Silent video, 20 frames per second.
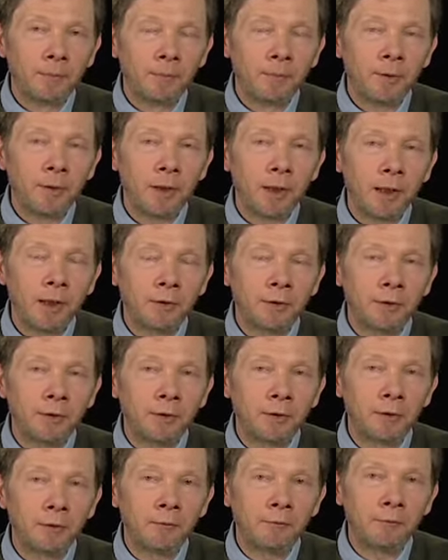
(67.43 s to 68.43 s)
The
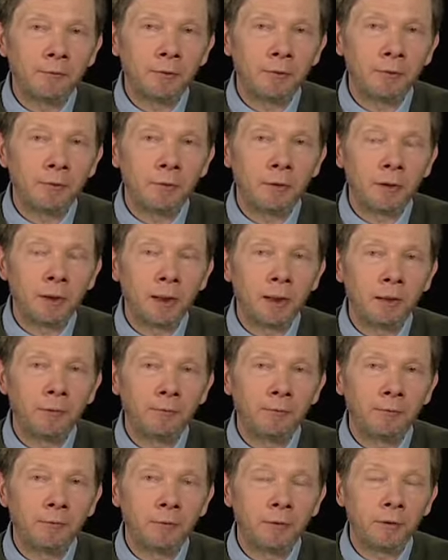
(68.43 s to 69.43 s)
essence of all
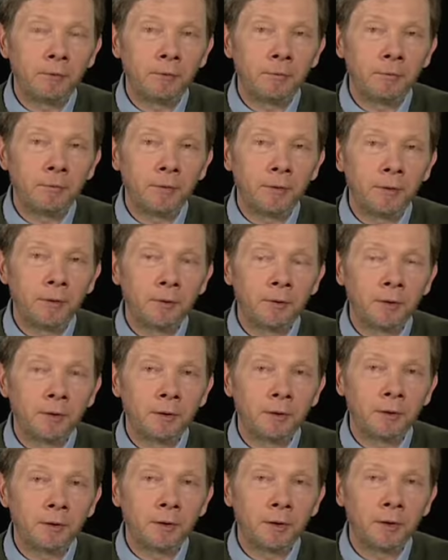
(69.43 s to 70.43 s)
life form is
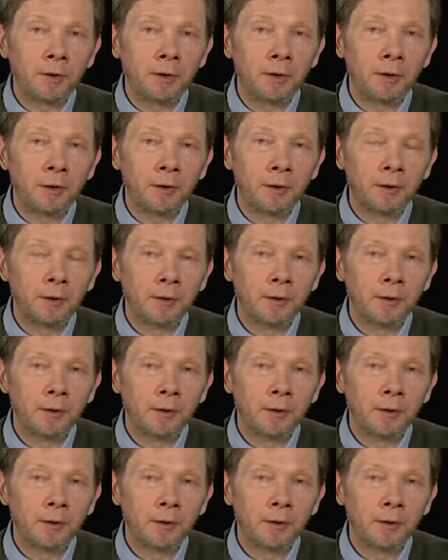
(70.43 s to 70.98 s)
eternal.